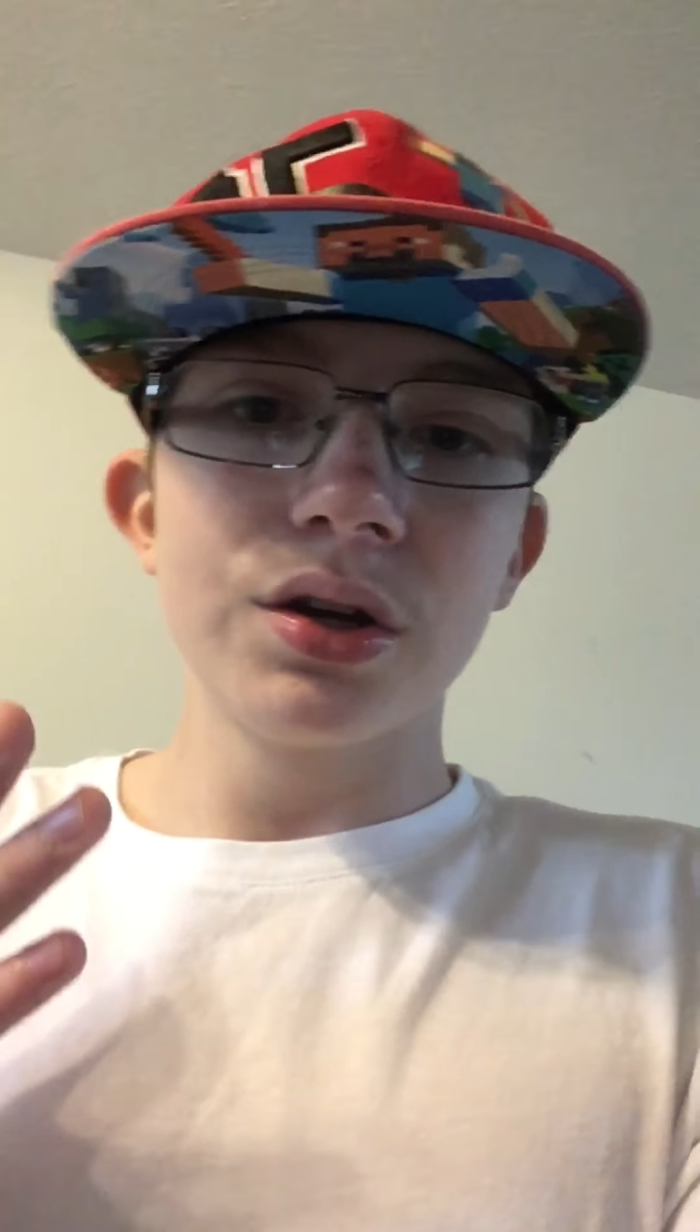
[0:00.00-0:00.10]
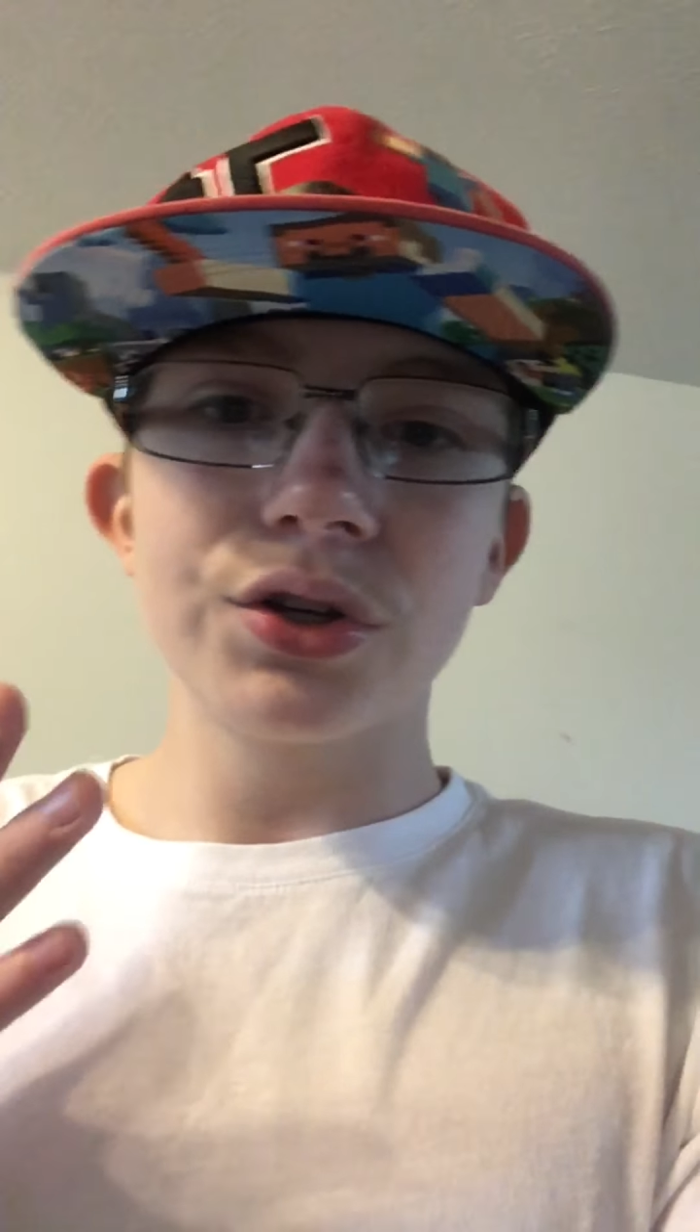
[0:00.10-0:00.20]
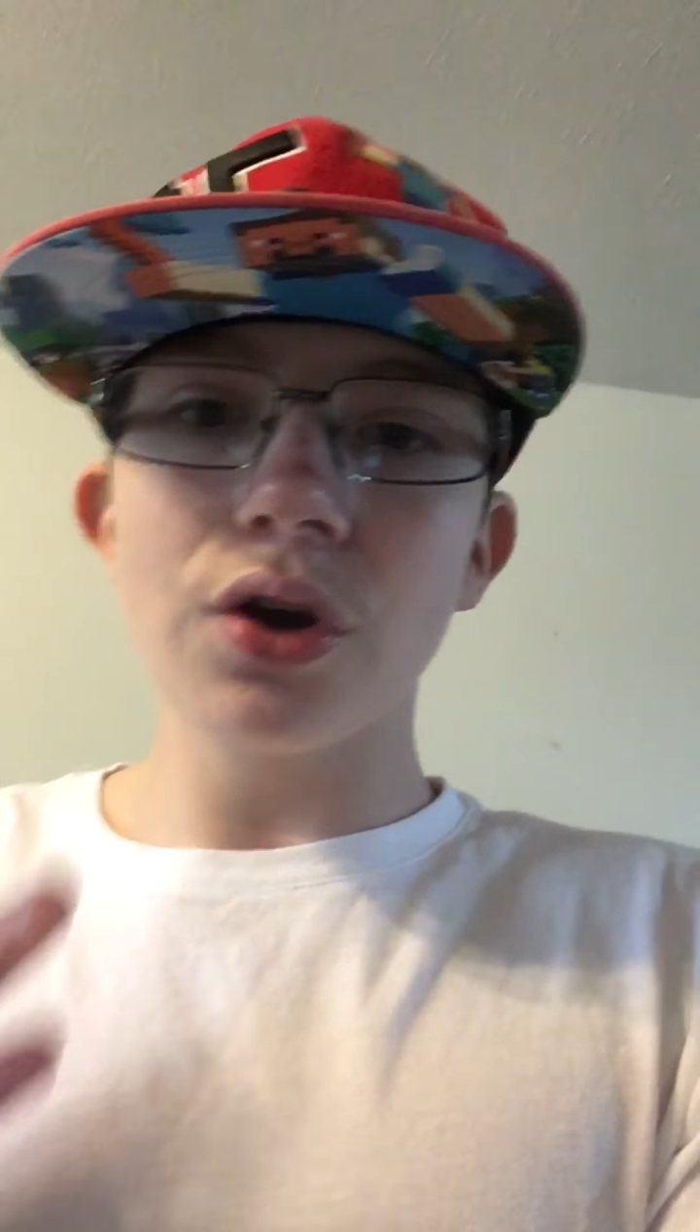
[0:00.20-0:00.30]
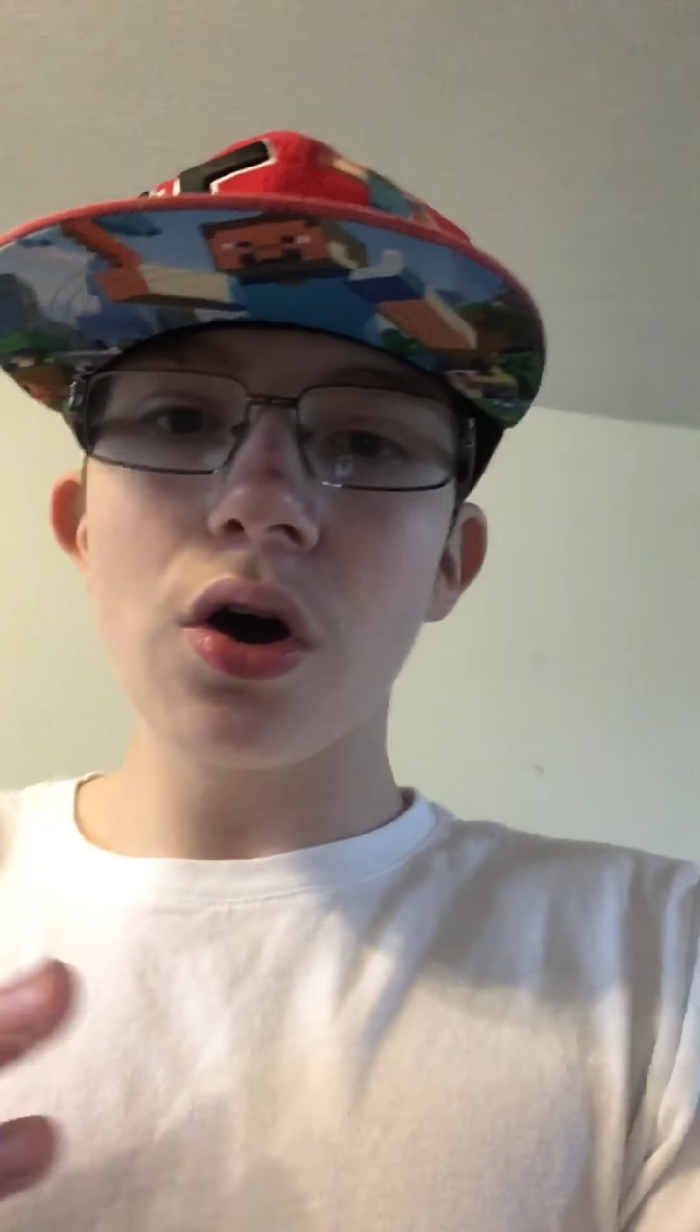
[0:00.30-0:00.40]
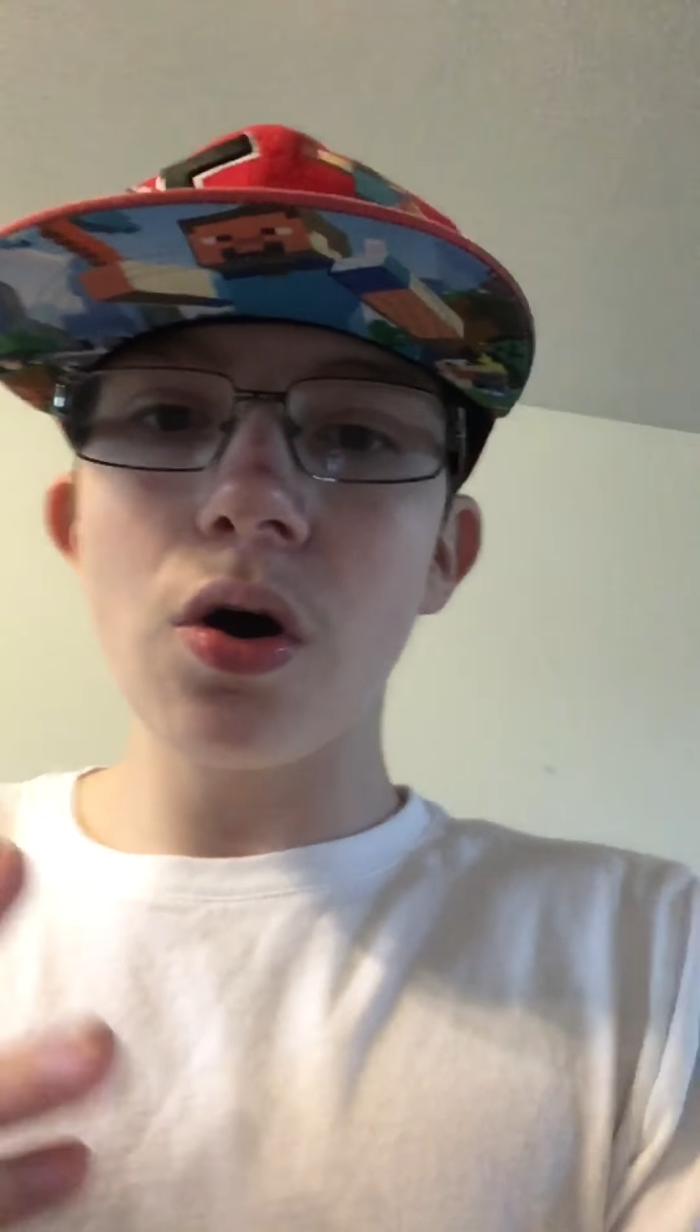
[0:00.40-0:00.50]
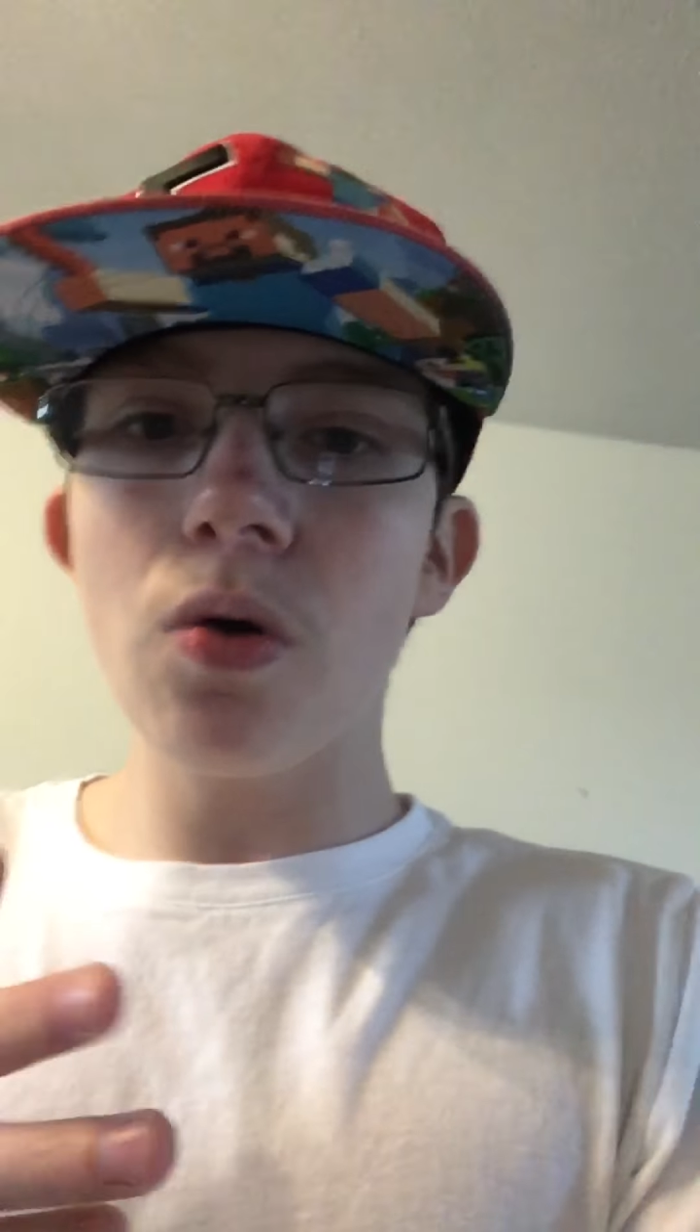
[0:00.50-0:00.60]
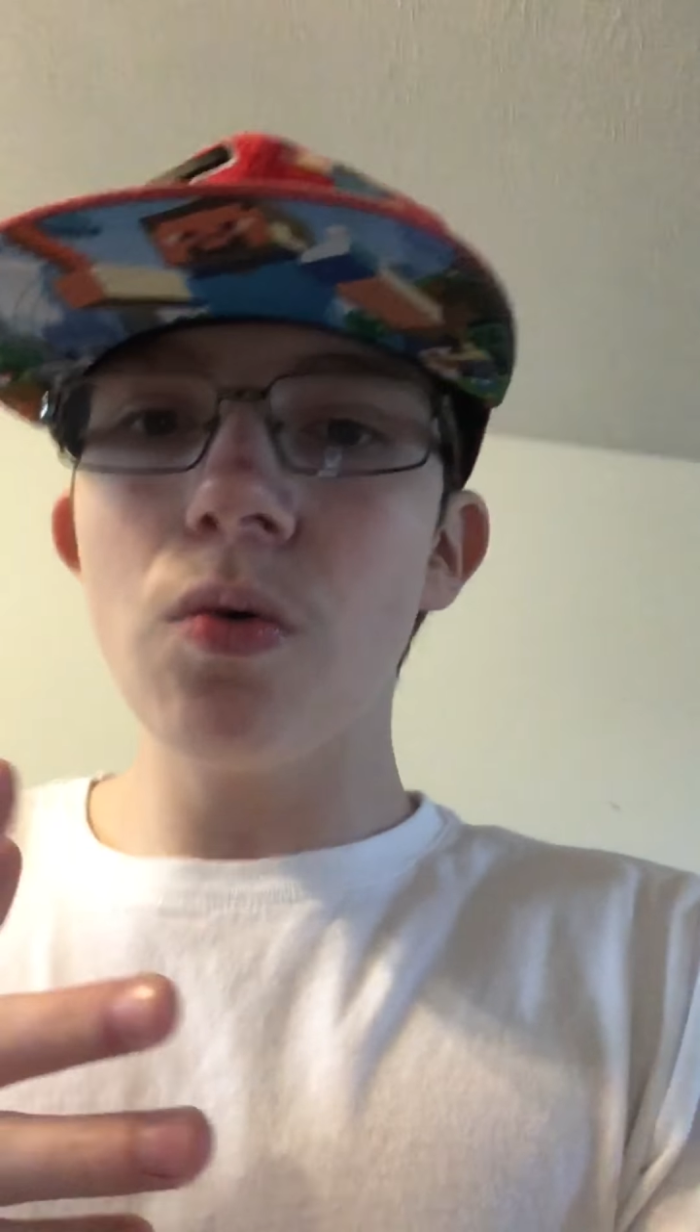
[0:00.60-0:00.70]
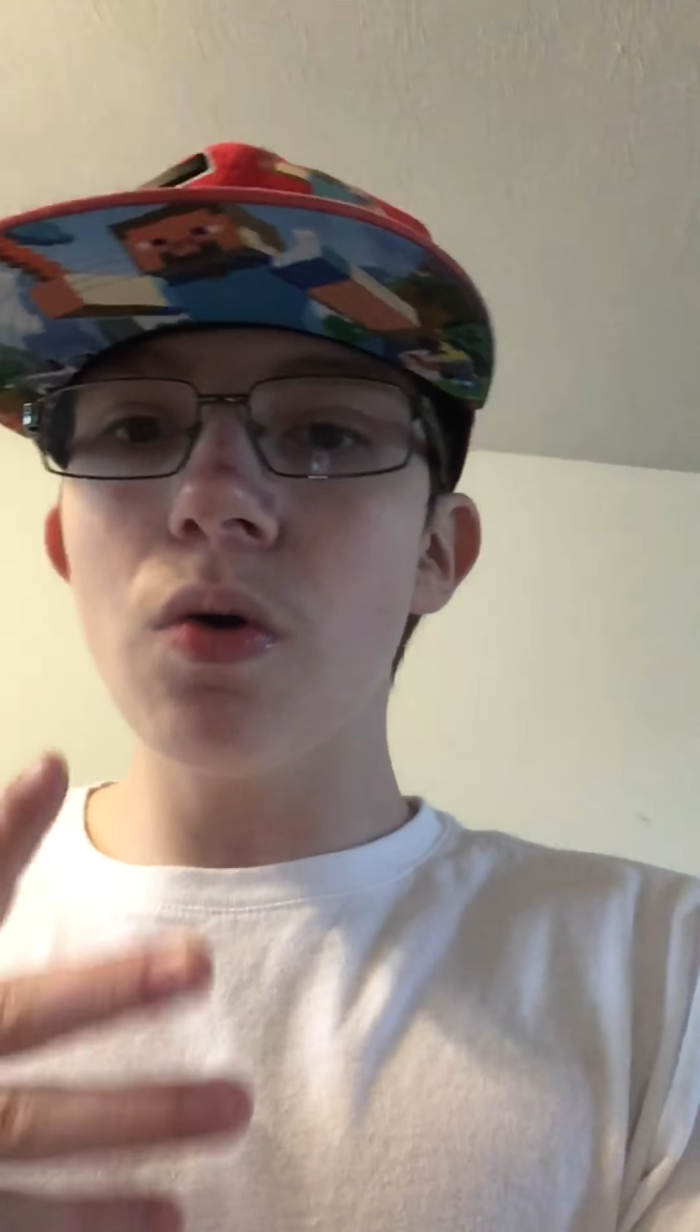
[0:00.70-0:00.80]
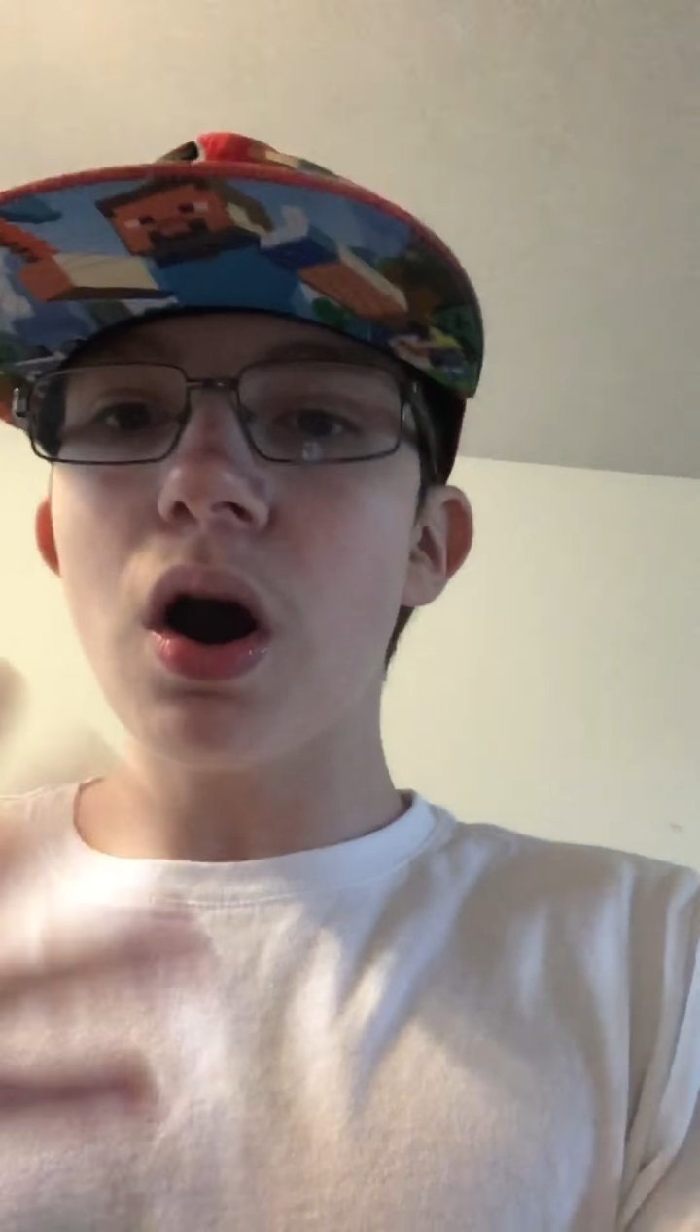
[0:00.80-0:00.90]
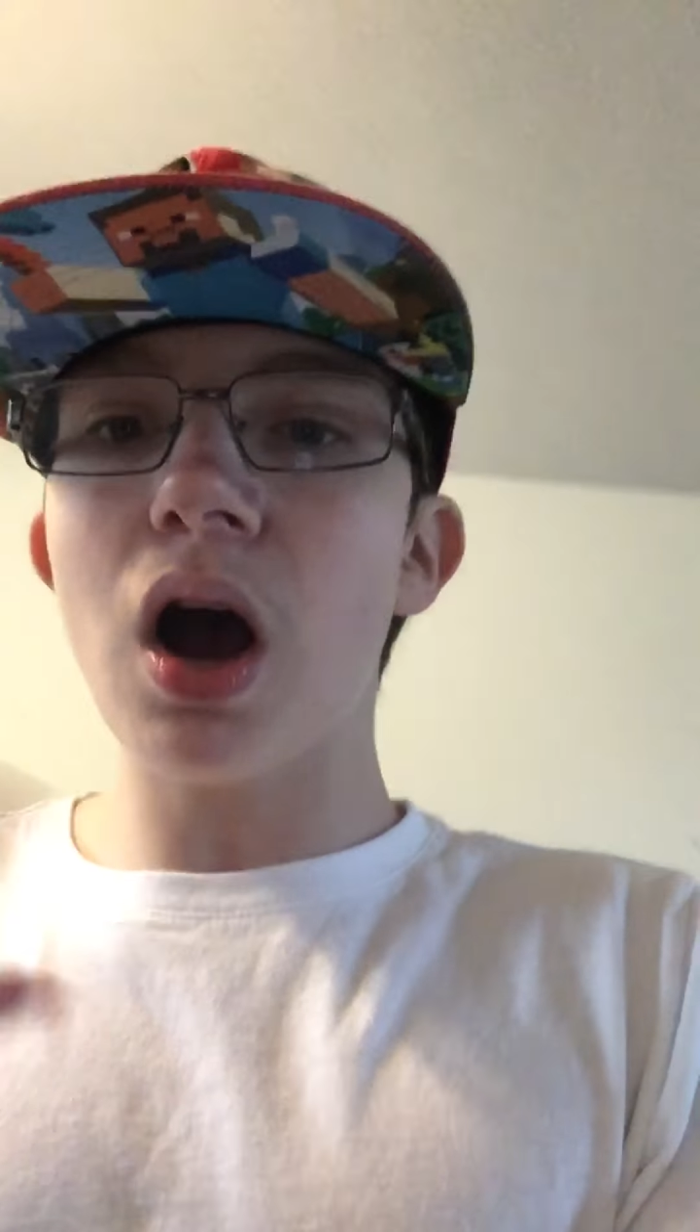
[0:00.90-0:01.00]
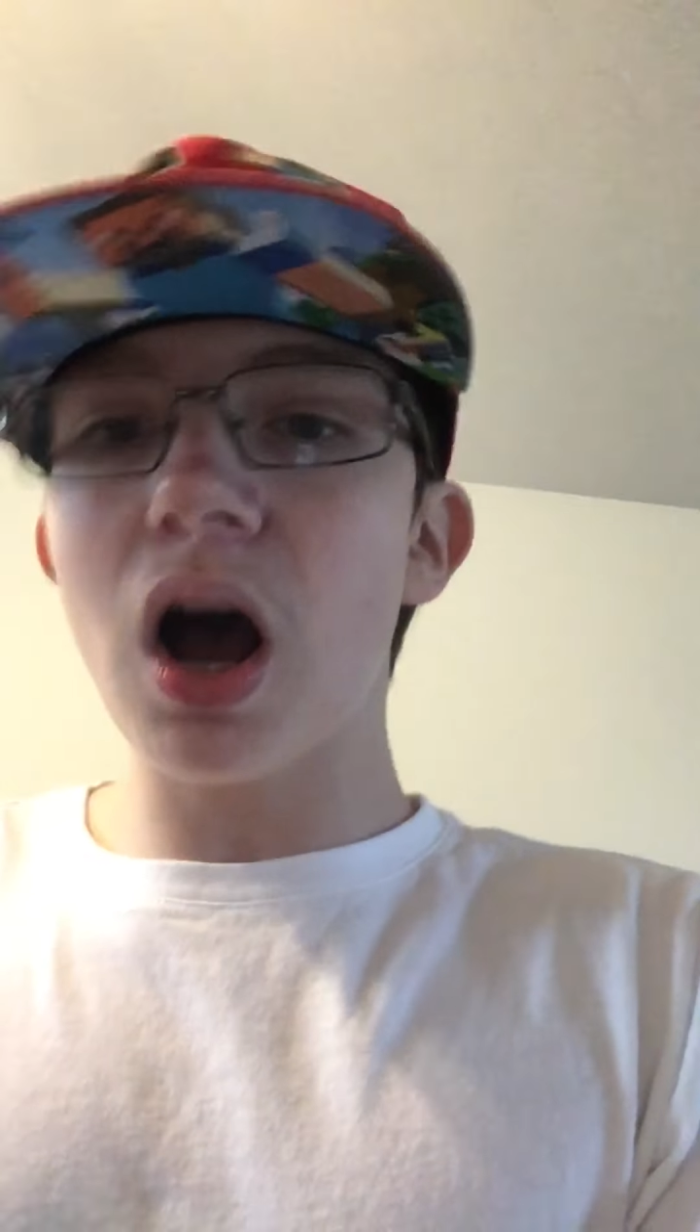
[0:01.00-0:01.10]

So